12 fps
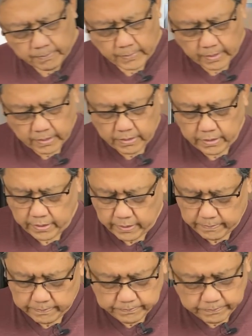Okay.
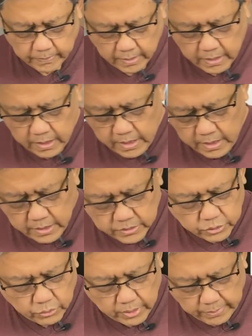So what
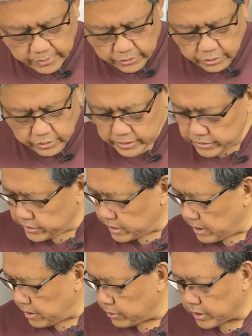I'm going to do is we're
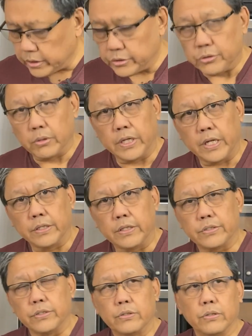going to julienne this
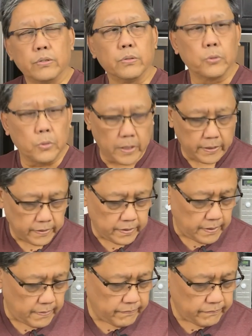into like
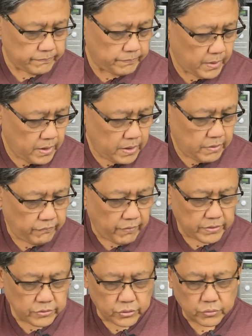fine
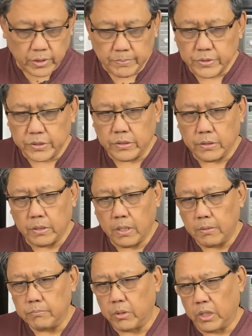strips,
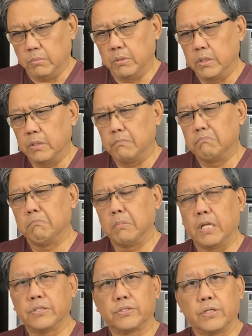probably less
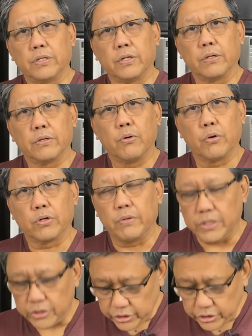than a 1/4 inch,